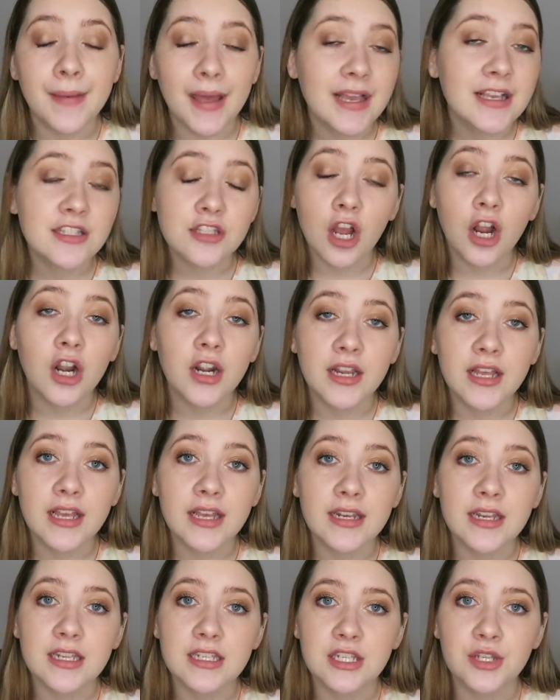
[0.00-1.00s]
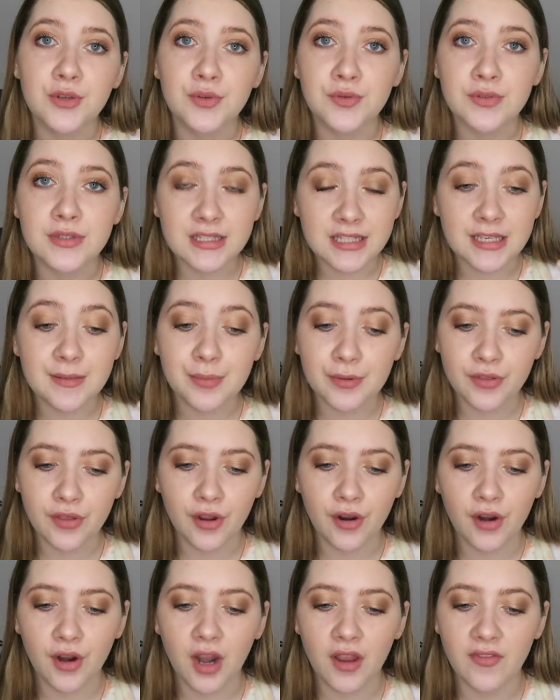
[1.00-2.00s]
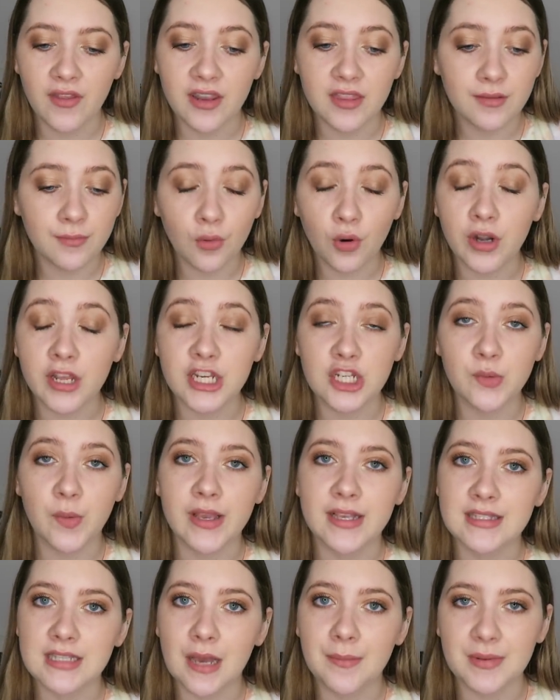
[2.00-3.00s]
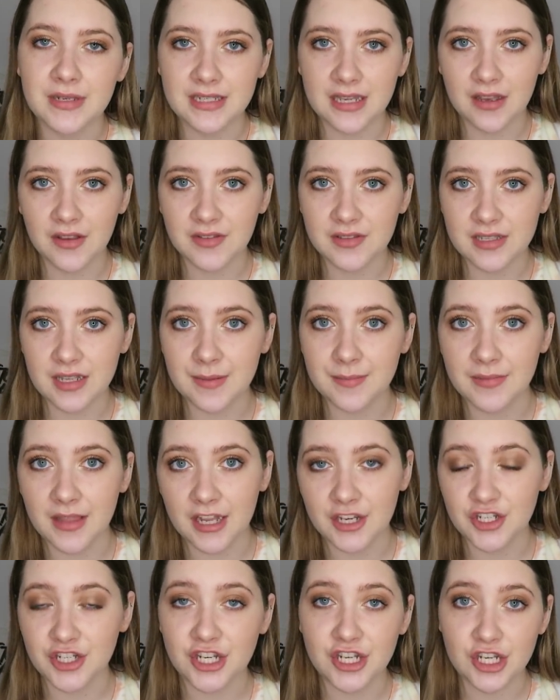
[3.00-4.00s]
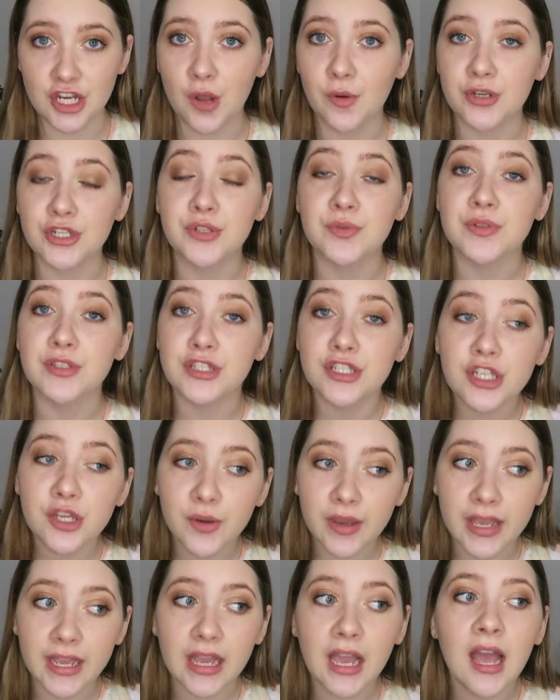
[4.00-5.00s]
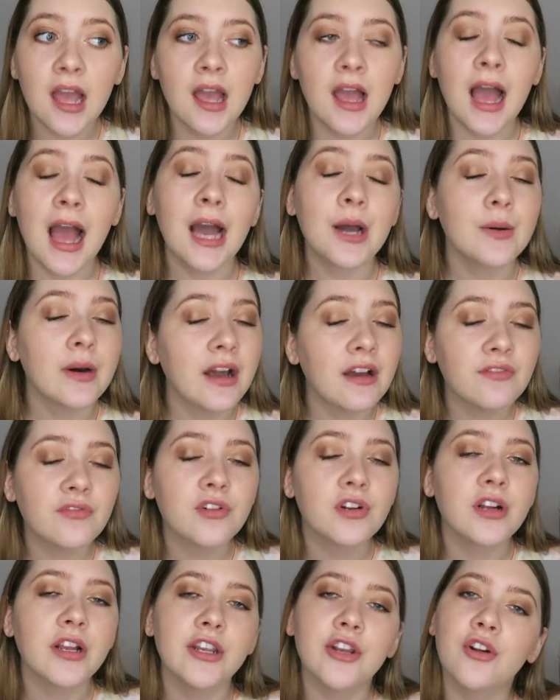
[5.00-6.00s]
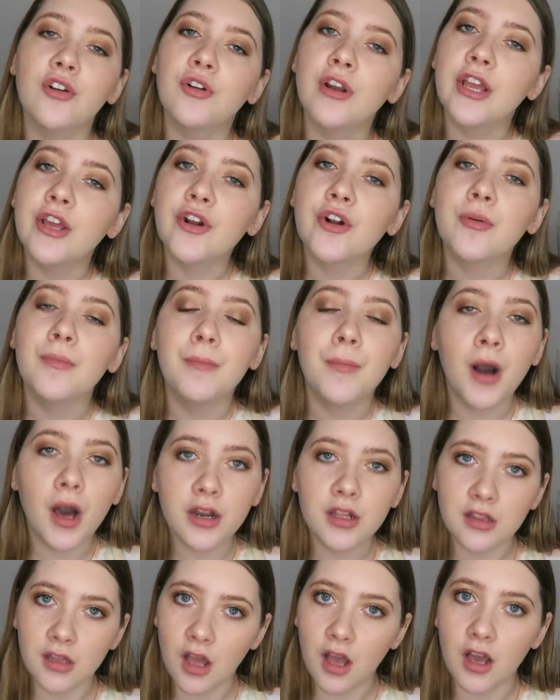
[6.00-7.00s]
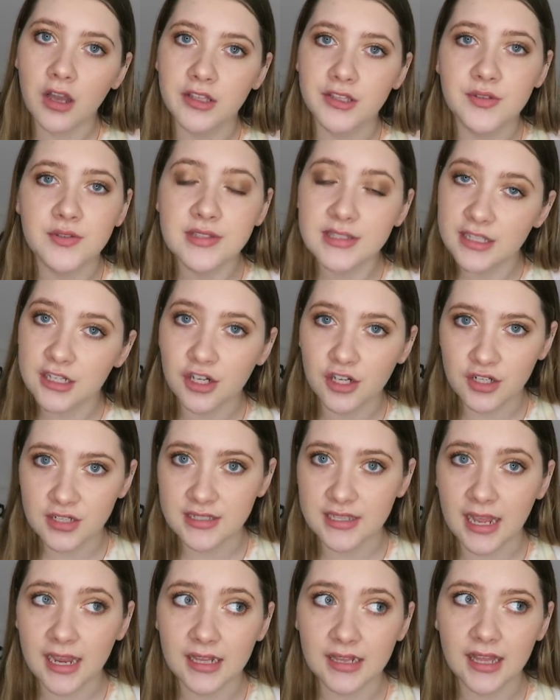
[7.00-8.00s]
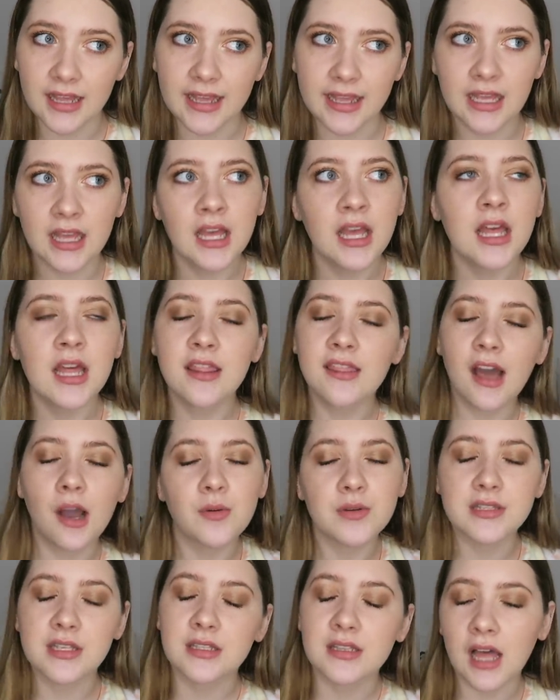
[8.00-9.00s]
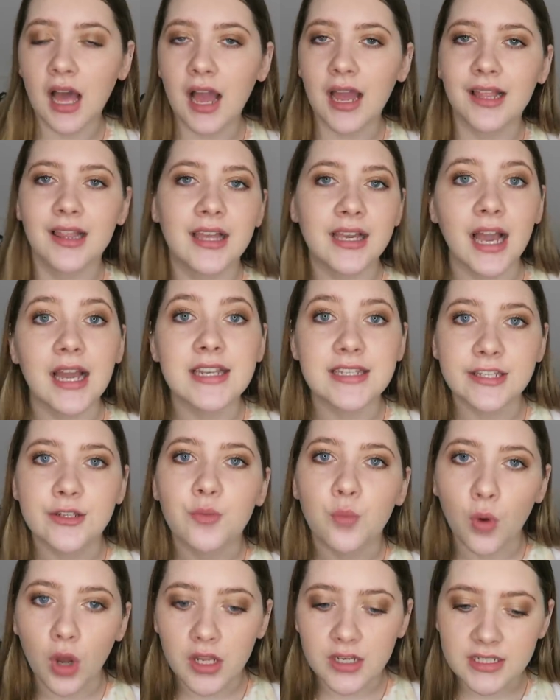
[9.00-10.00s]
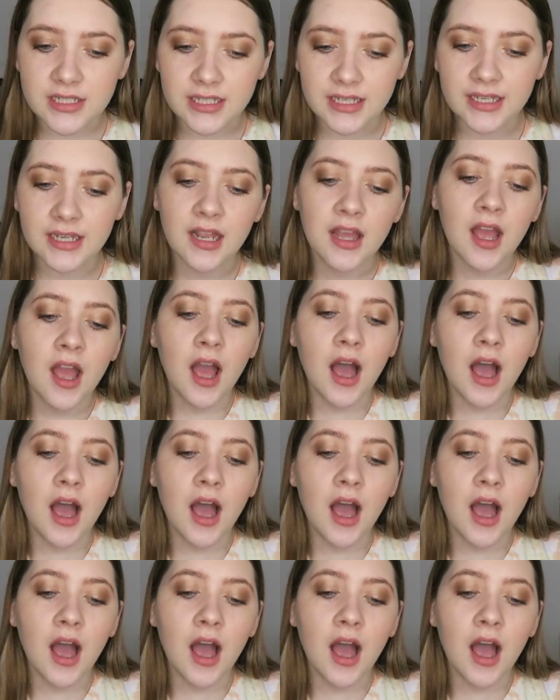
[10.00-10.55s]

begs Hardin to sleep with her and then in the morning she wakes up and tells him that she didn't know what she was doing. However, in her inner monologue, you see her say like, that was a lie, like I did want it.